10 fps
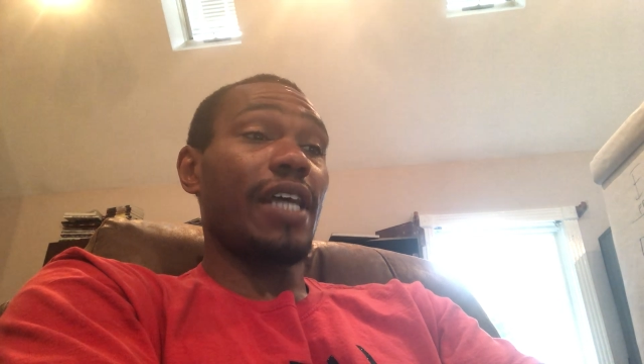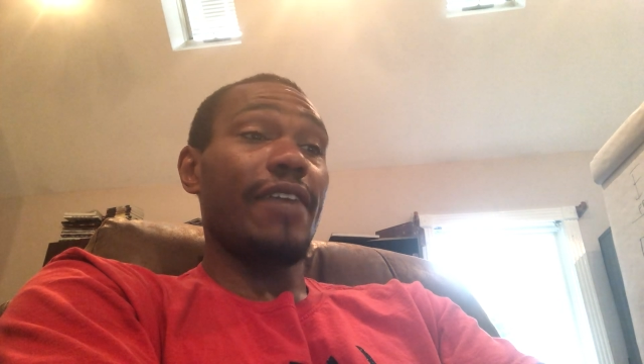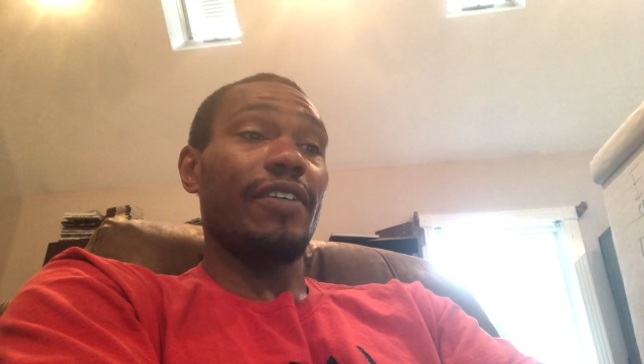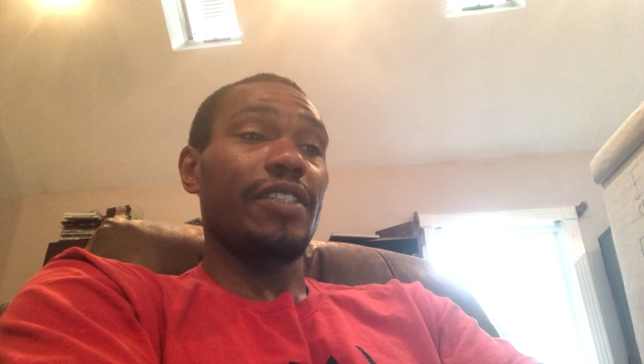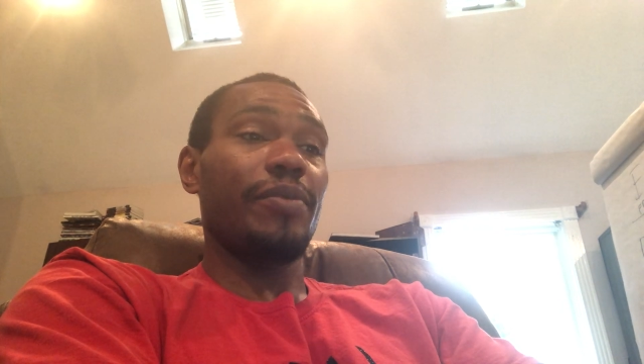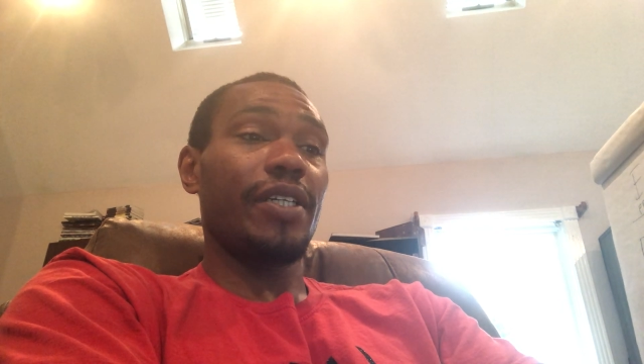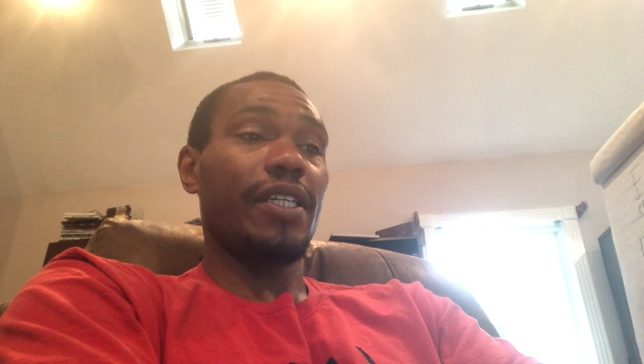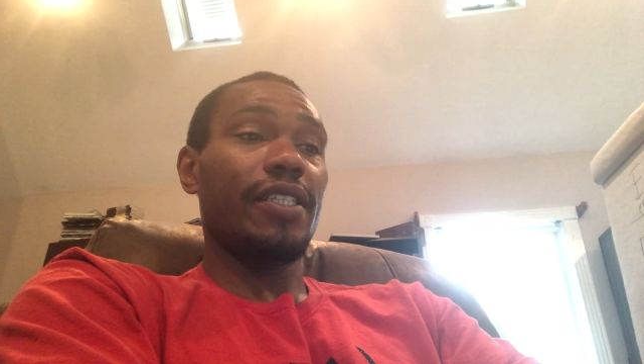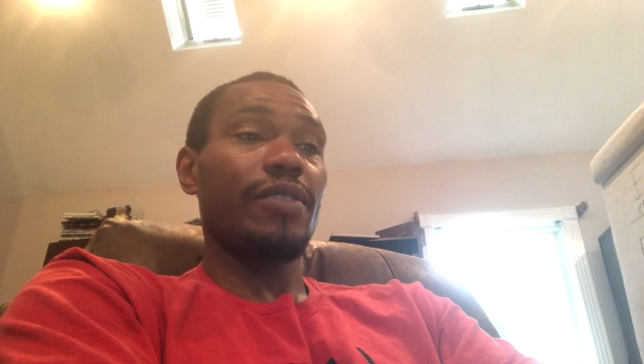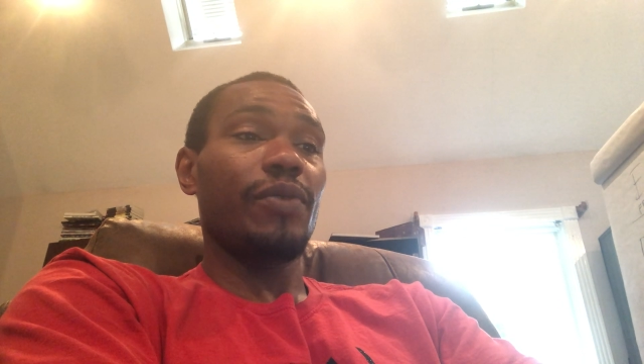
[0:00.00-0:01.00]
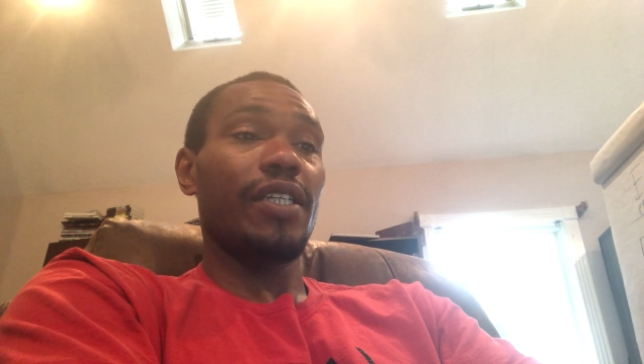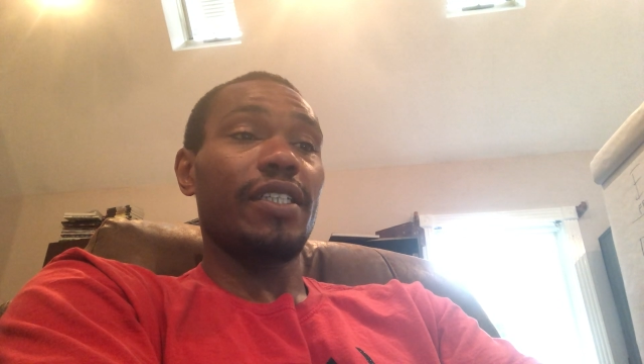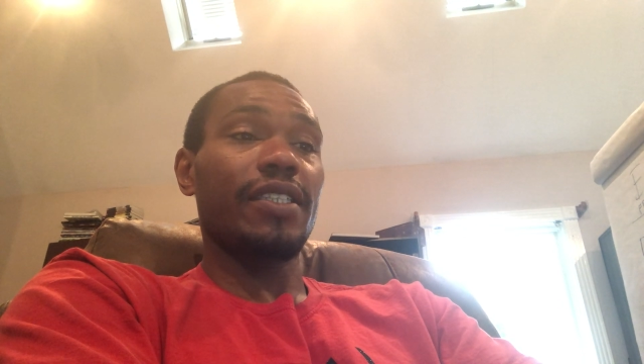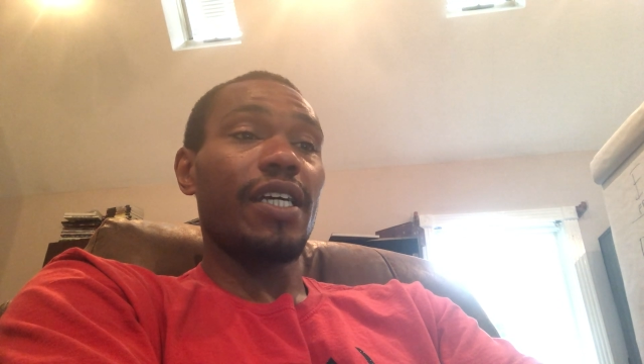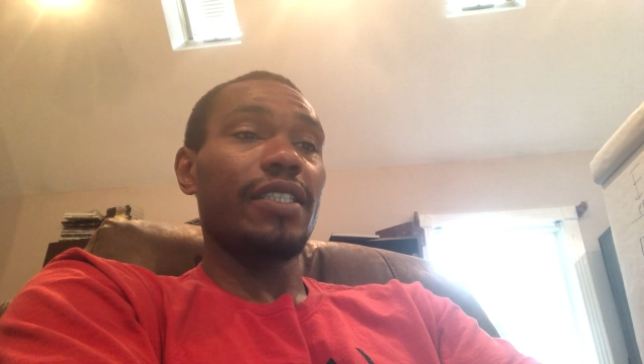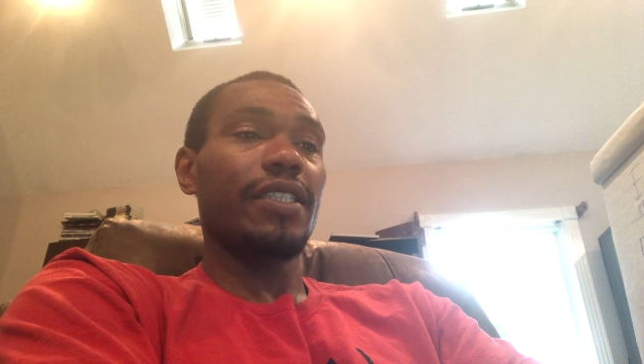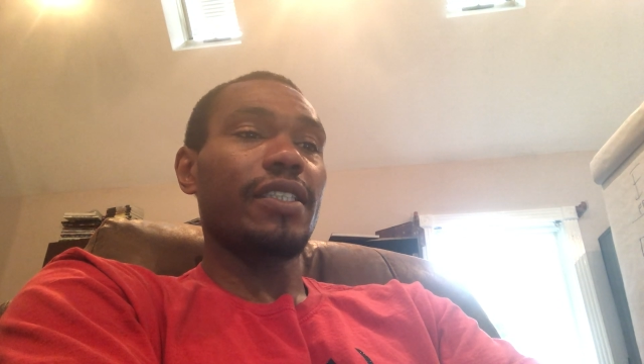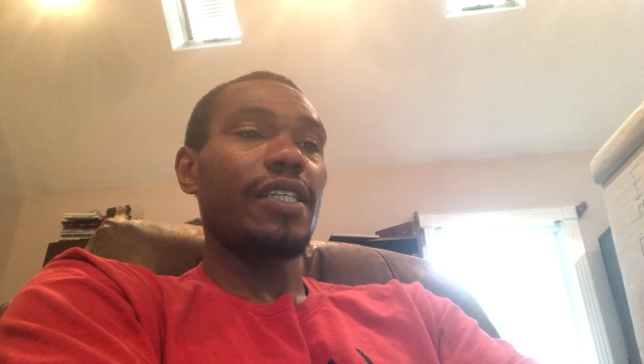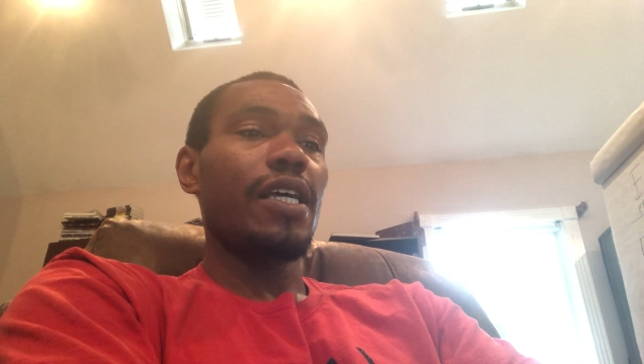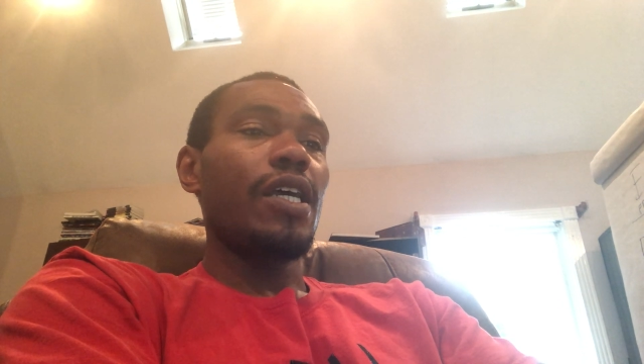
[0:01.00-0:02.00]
I've experienced what he discusses.